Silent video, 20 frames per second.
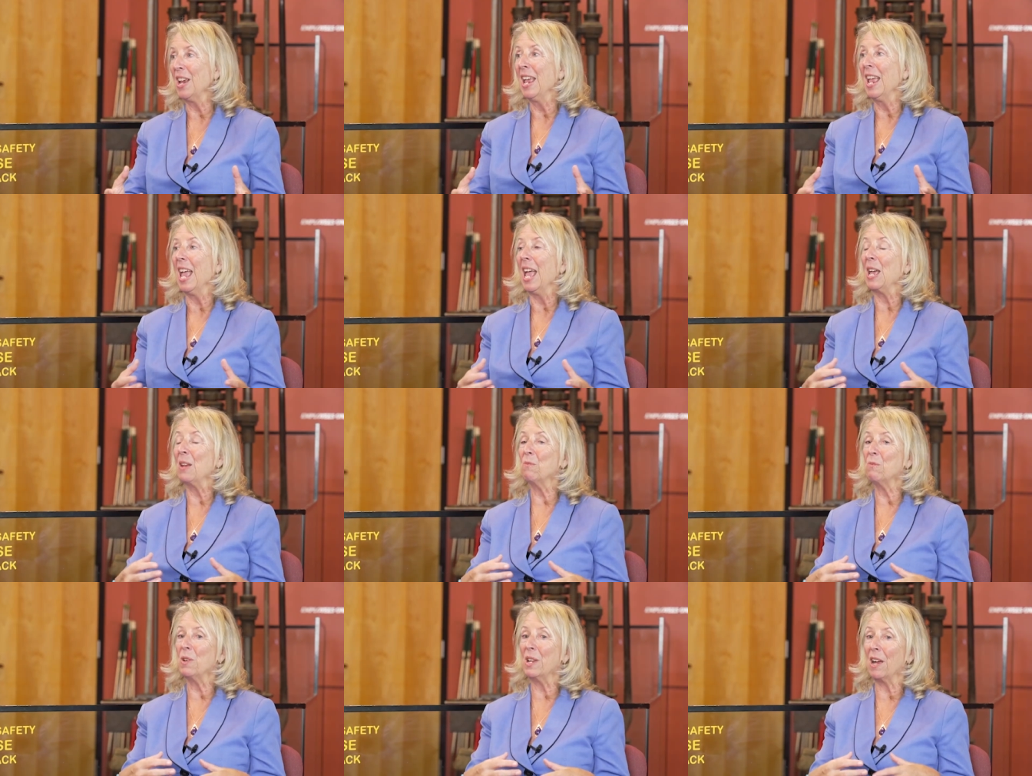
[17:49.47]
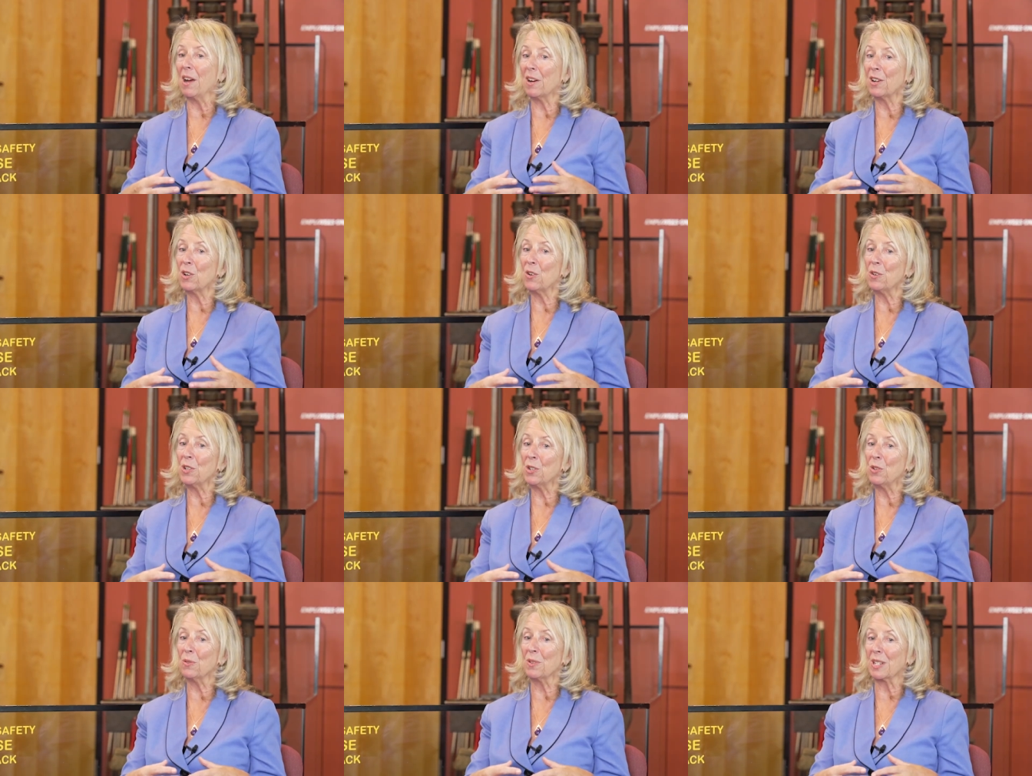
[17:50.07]
Right. And we are
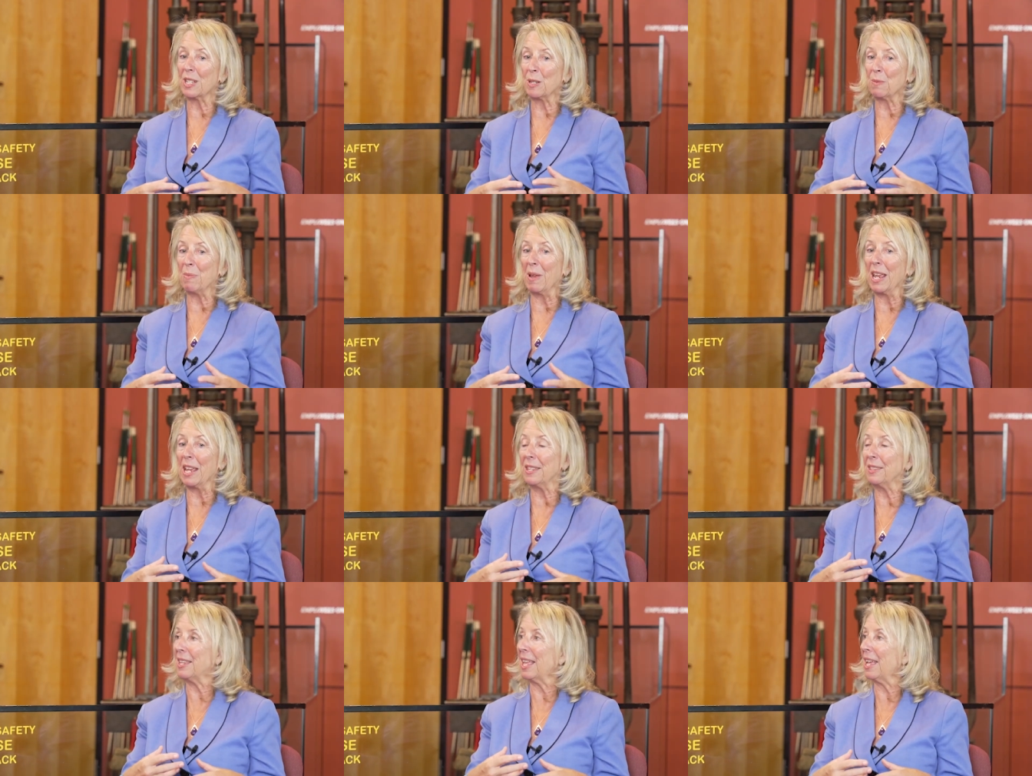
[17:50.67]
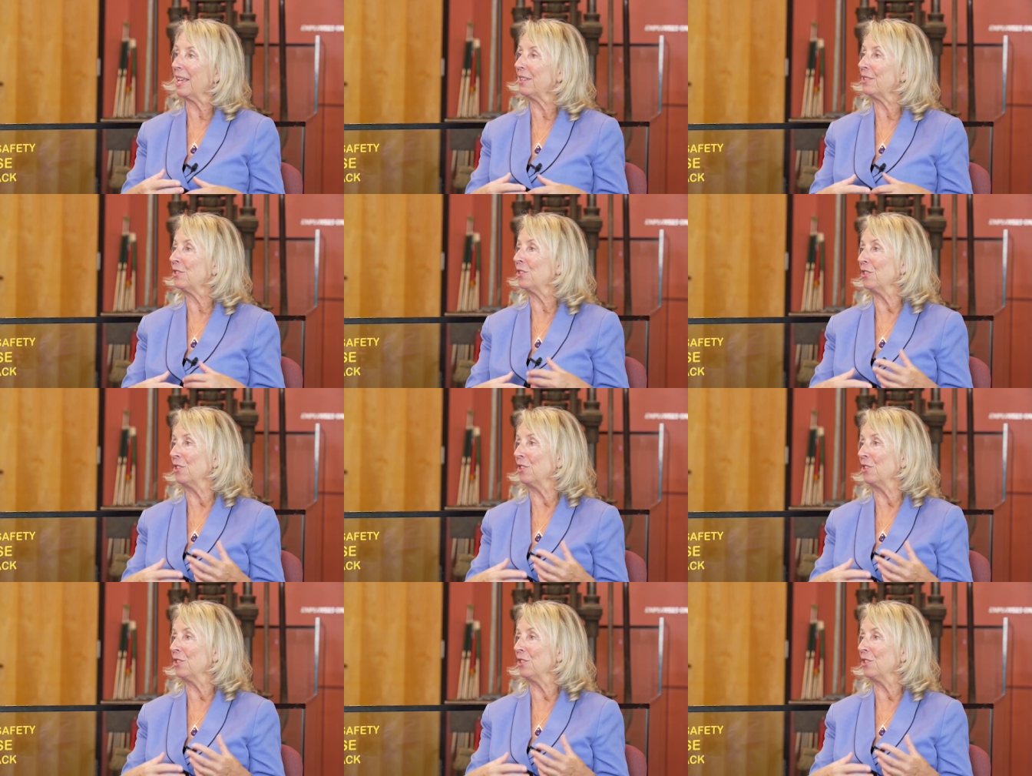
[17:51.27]
going to expand that